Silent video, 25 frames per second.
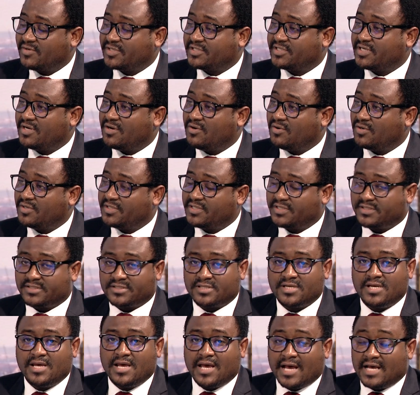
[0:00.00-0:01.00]
shareholders,
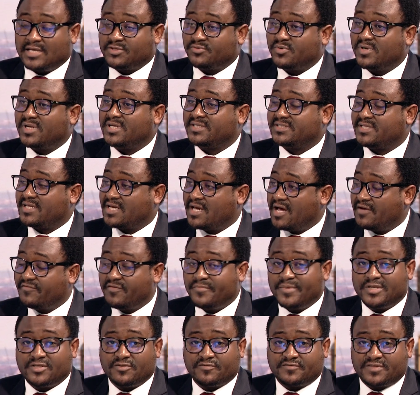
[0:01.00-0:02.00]
as well as the
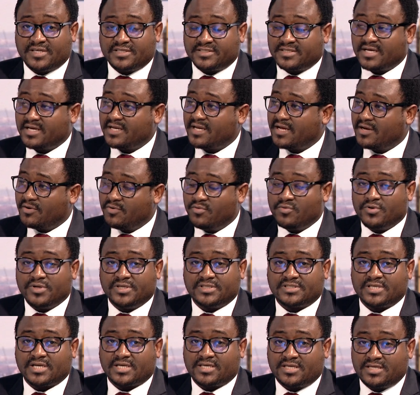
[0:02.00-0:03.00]
government of Tanzania, who is
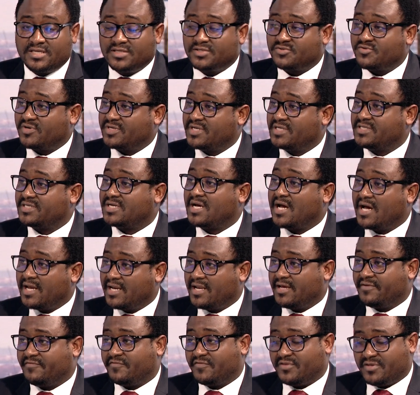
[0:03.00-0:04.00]
a key strategic ally
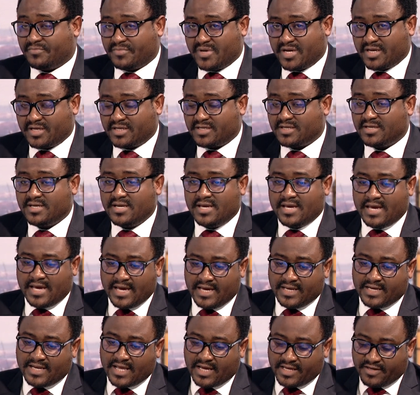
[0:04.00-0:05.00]
for the bank.
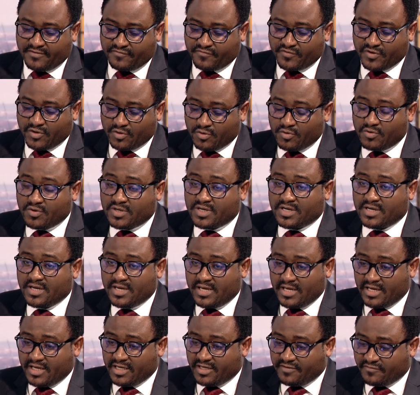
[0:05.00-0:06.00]
And uh, if we look
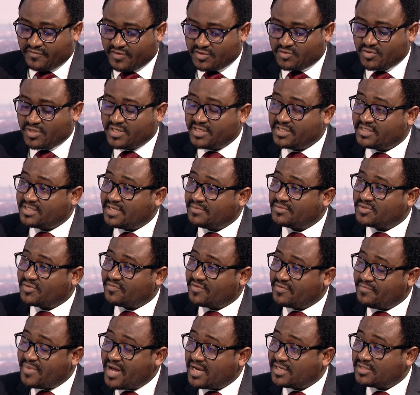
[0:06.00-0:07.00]
individually in terms of the
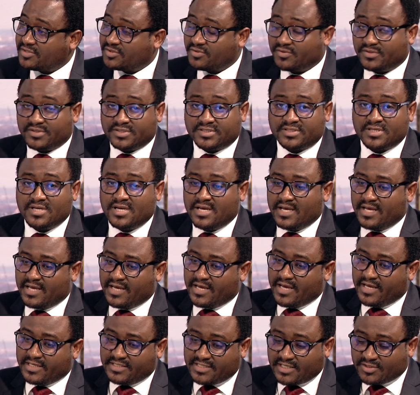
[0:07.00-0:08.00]
milestones,
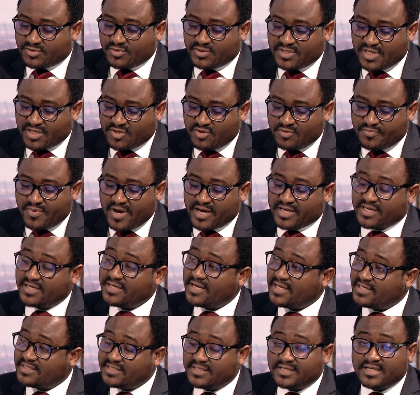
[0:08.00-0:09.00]
just to take you back, in
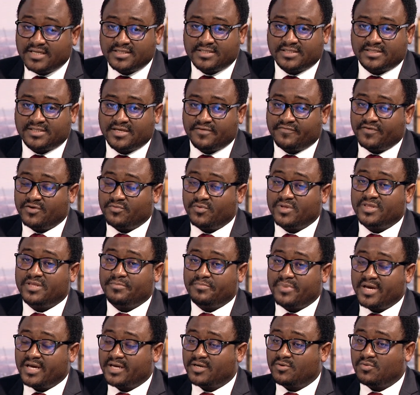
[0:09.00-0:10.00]
nineteen ninety-seven, when the
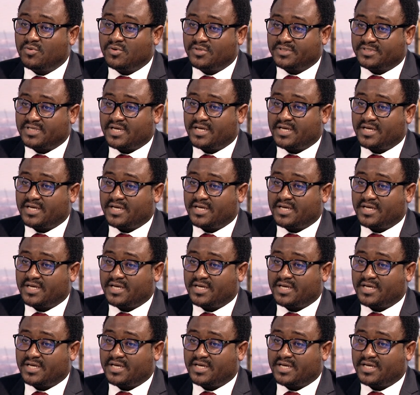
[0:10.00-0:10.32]
bank was uh,